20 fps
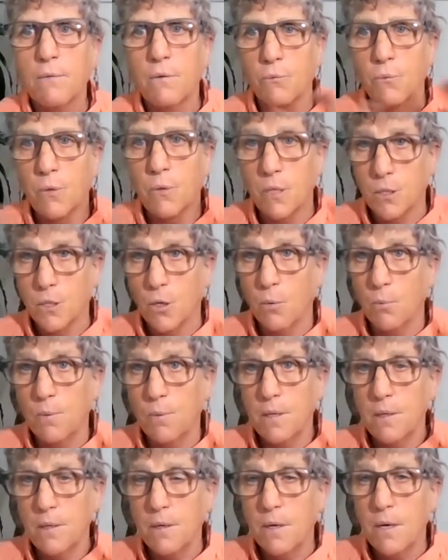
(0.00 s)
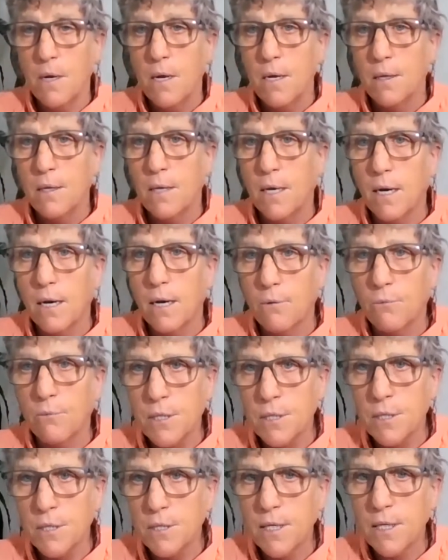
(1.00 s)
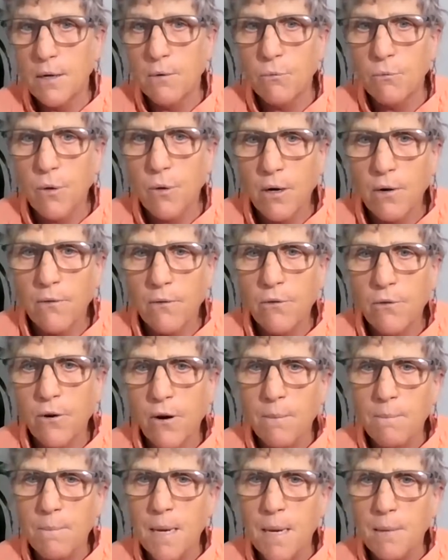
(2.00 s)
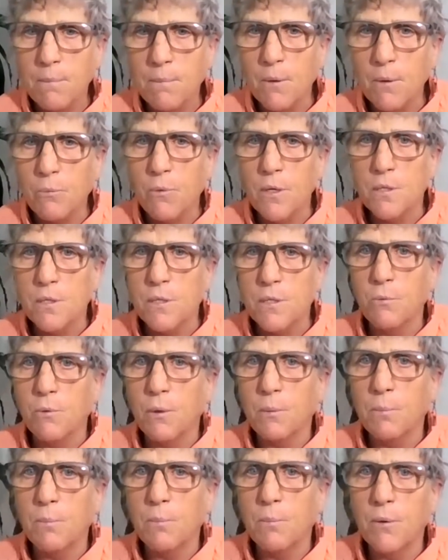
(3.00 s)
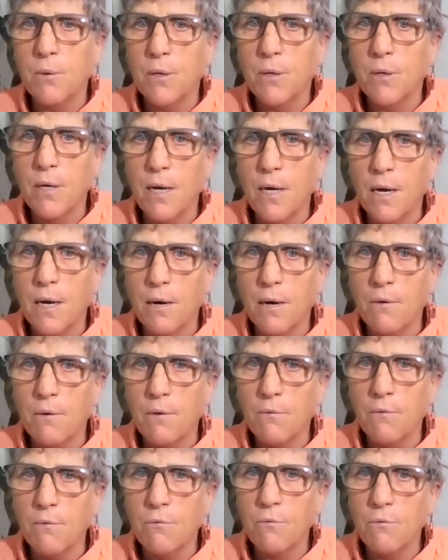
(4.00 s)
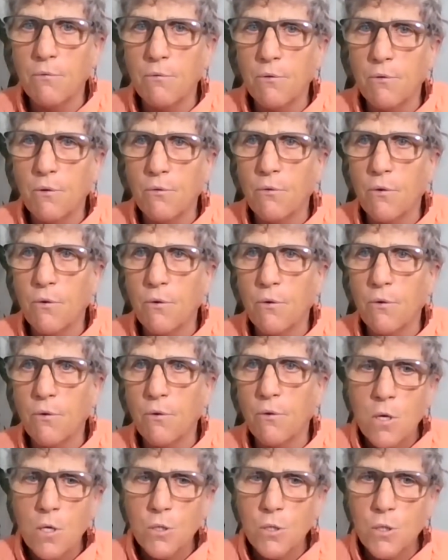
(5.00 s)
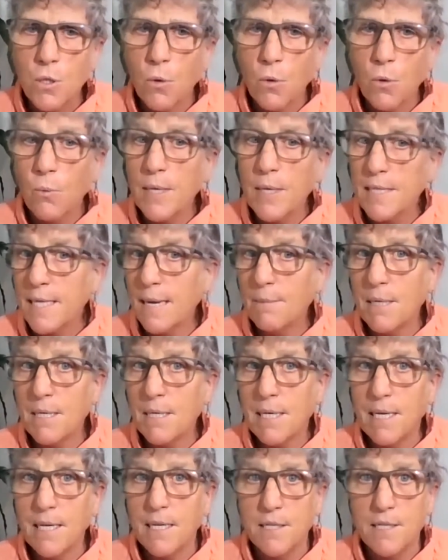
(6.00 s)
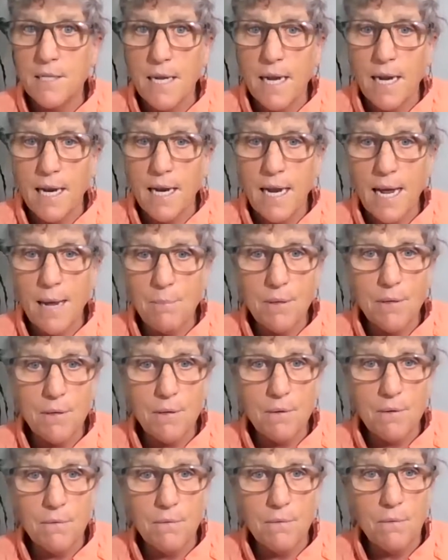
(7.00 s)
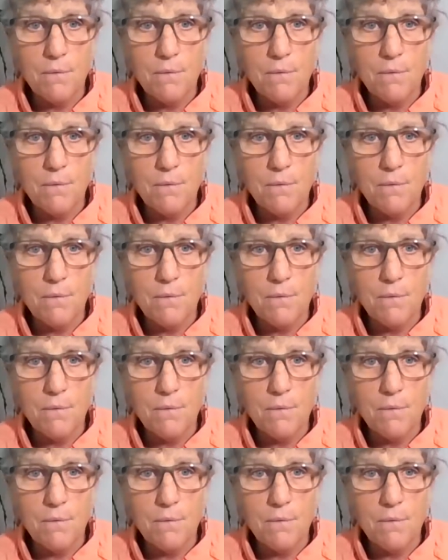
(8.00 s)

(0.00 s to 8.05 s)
When it's open, then it'll receive whatever our amendment was that we put on for foliar treatment. So what time of day does that happen?